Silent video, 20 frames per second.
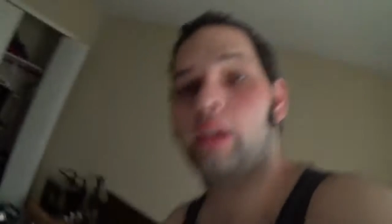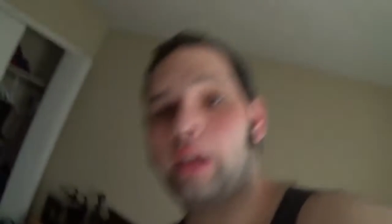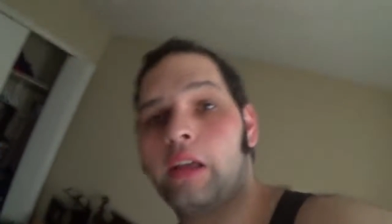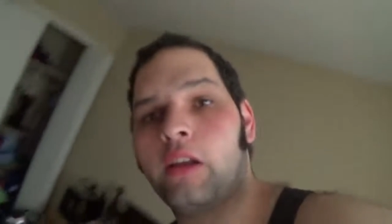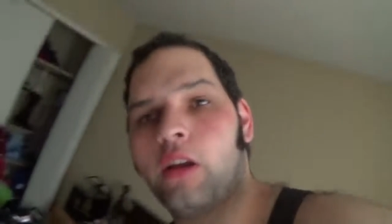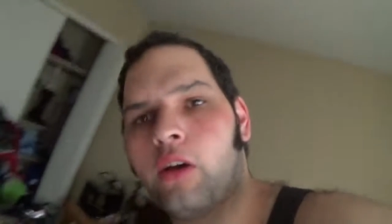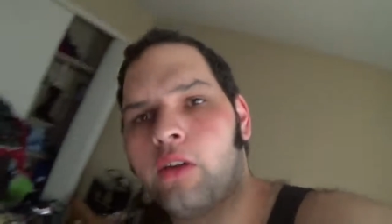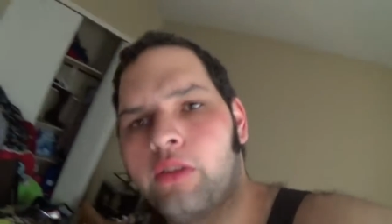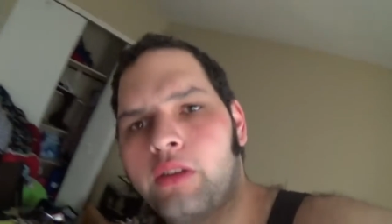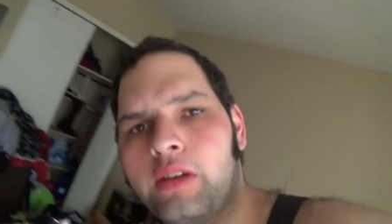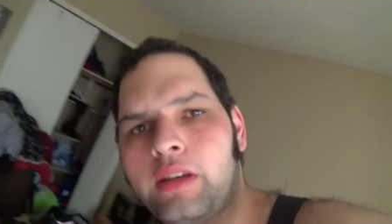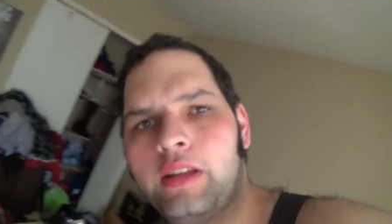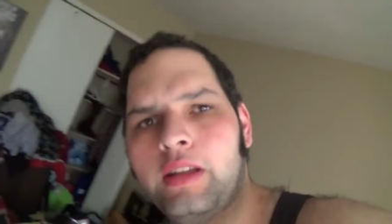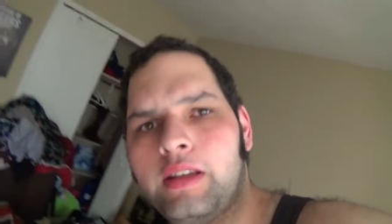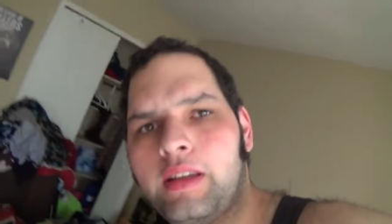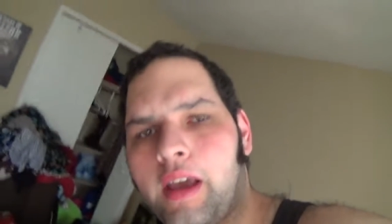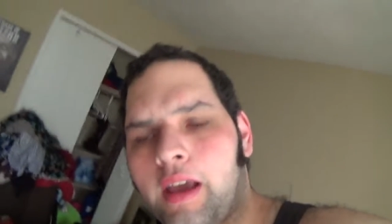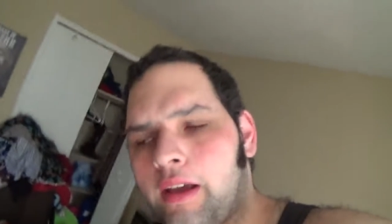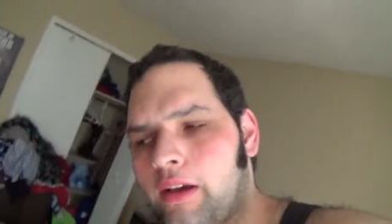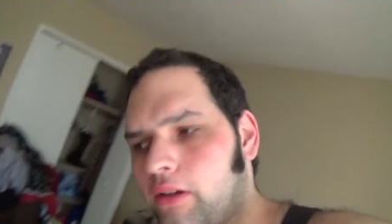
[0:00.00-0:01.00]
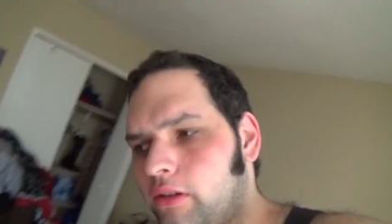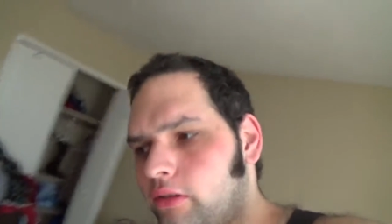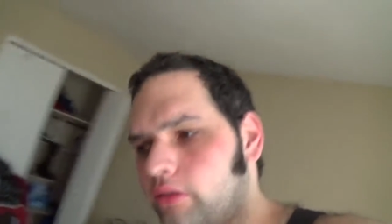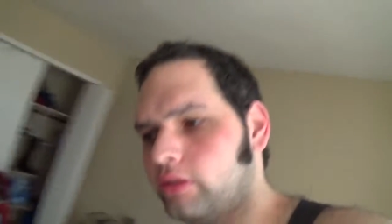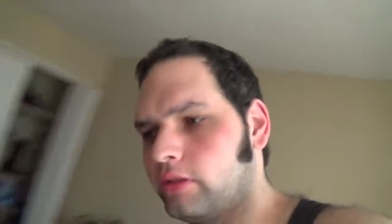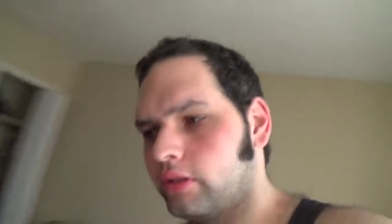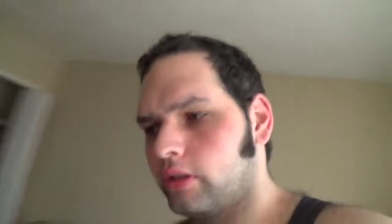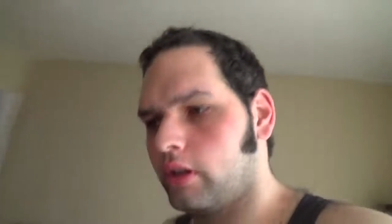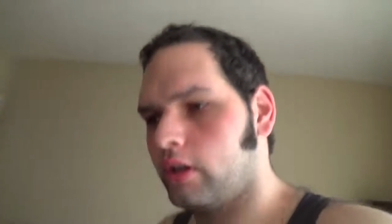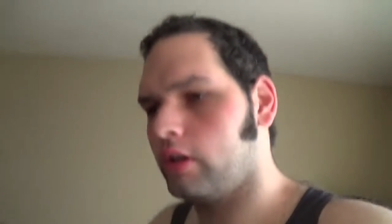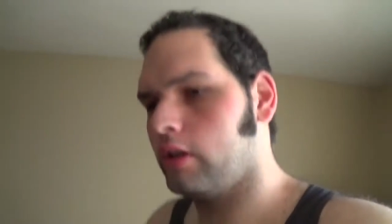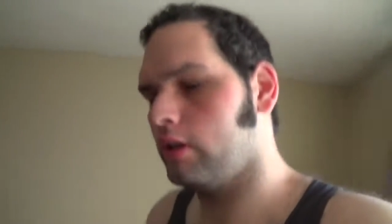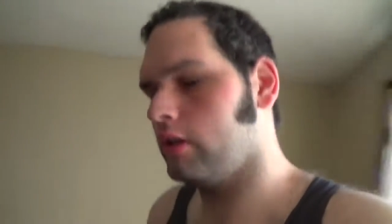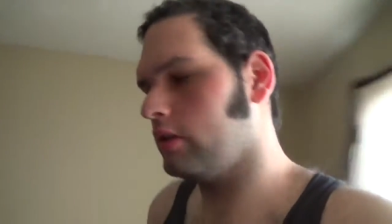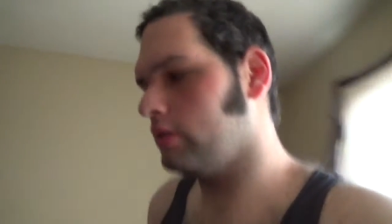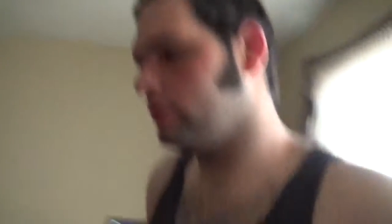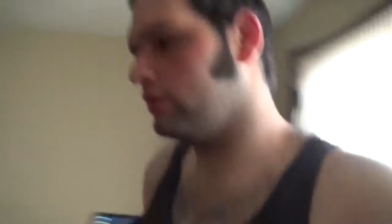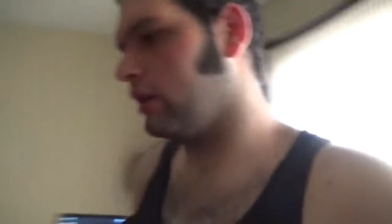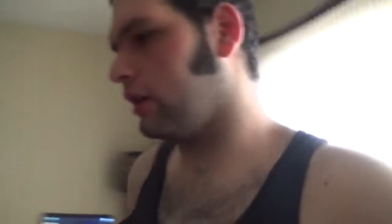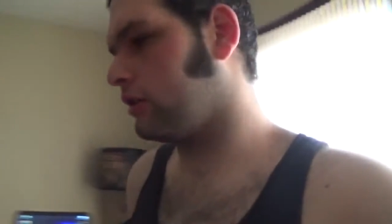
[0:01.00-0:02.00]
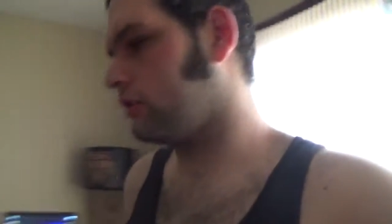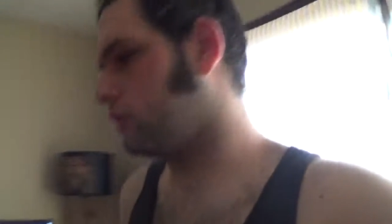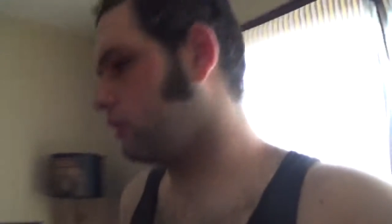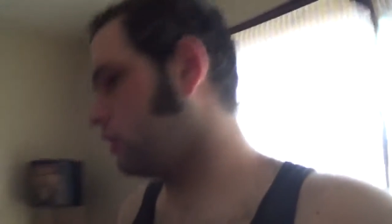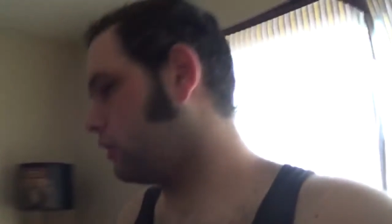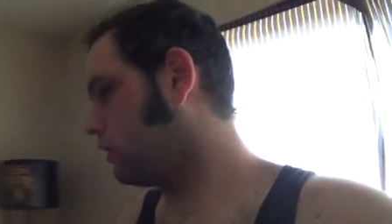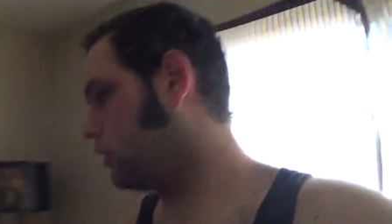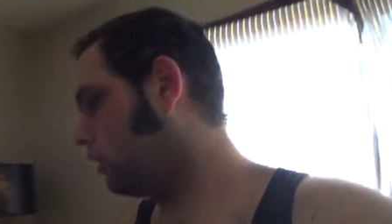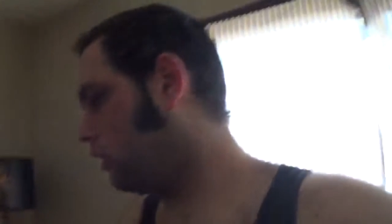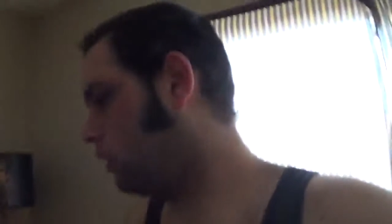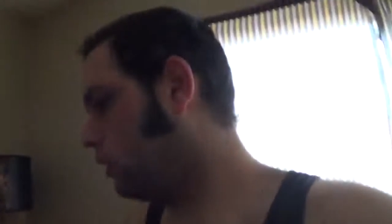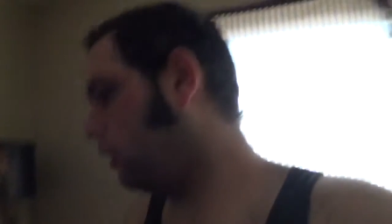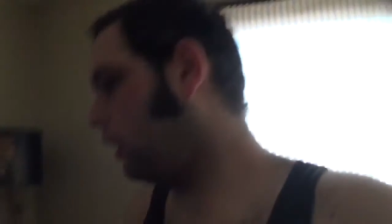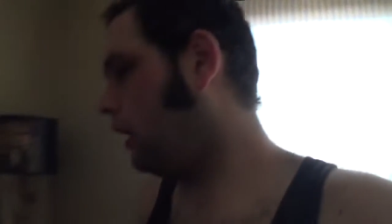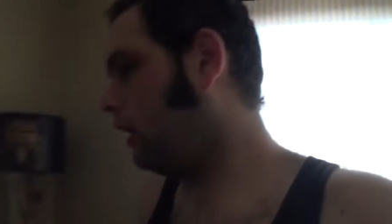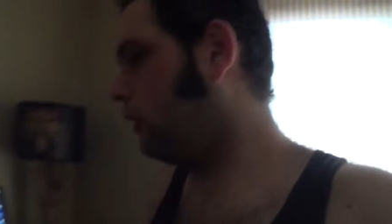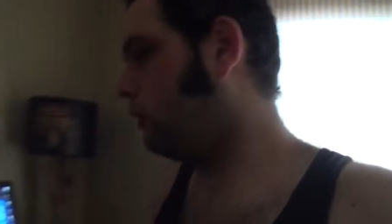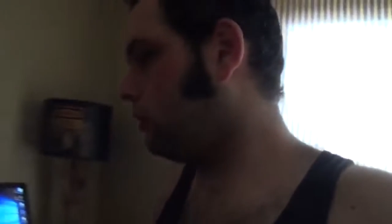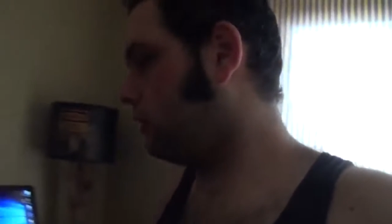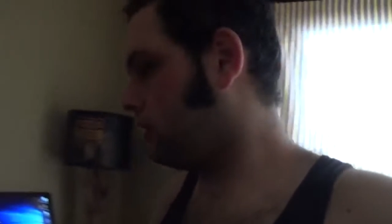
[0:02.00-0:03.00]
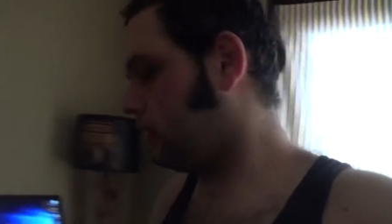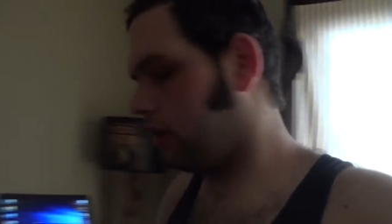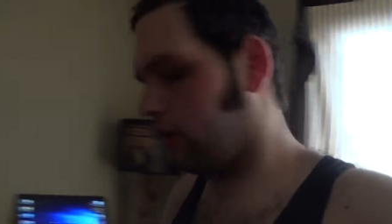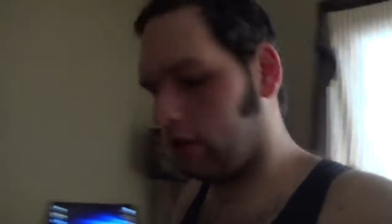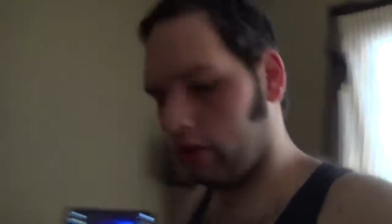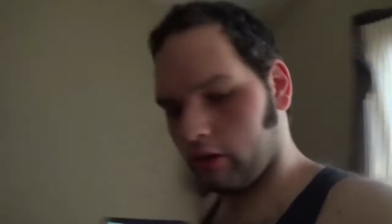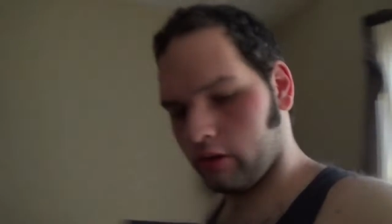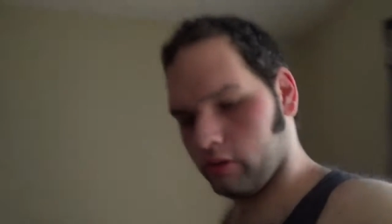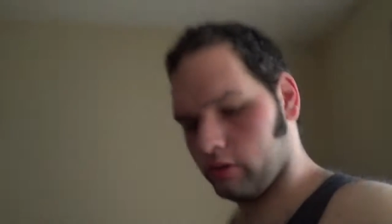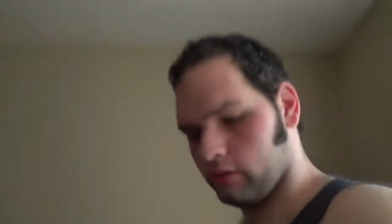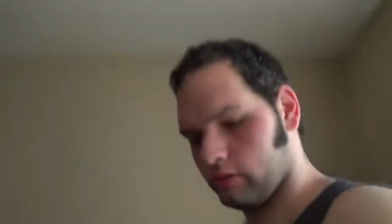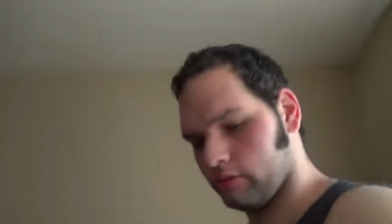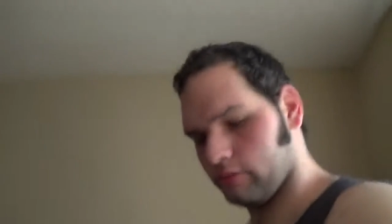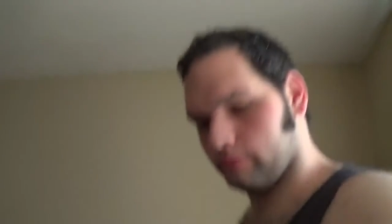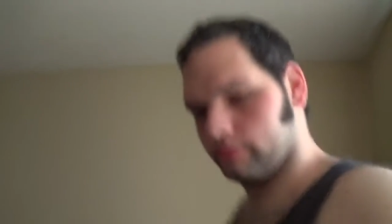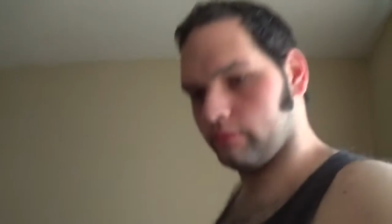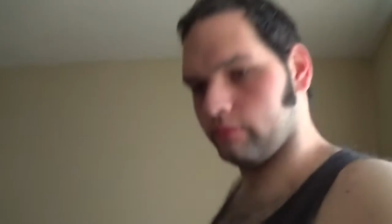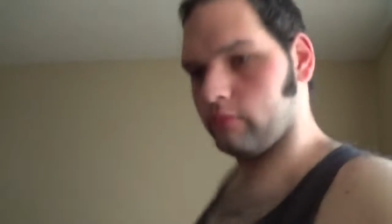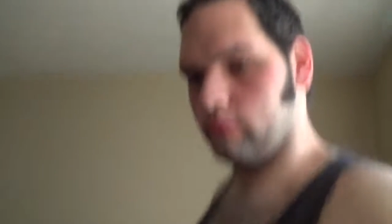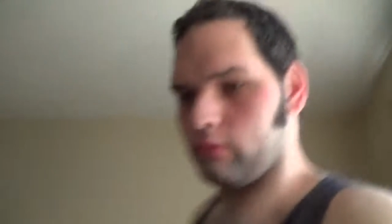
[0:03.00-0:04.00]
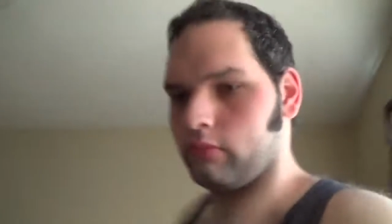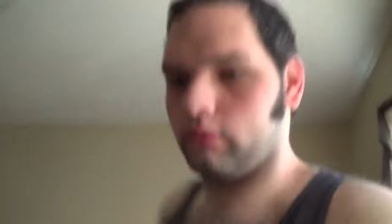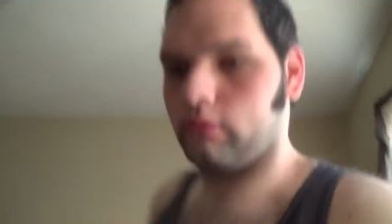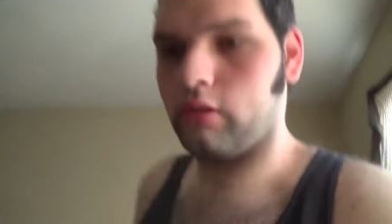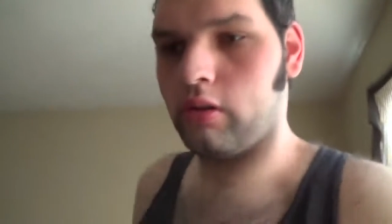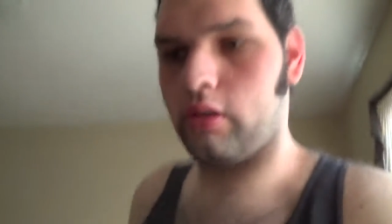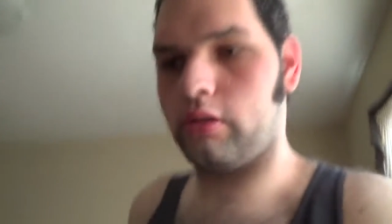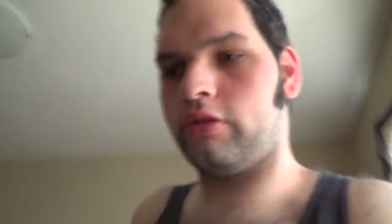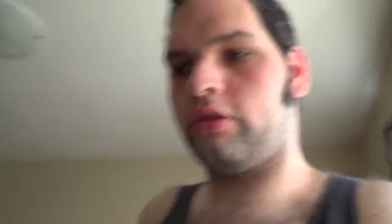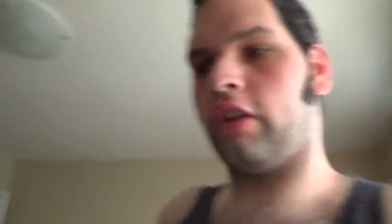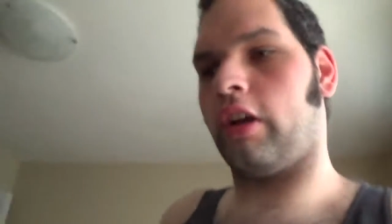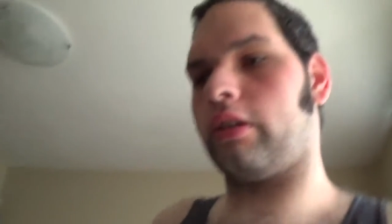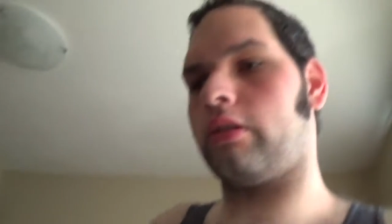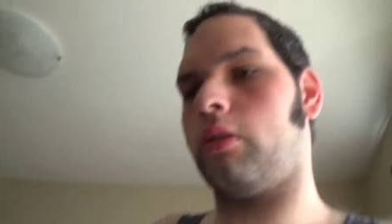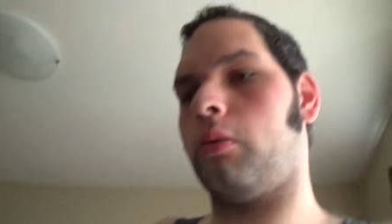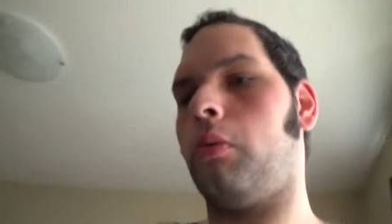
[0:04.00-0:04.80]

in on the details. Let's actually go out here and check the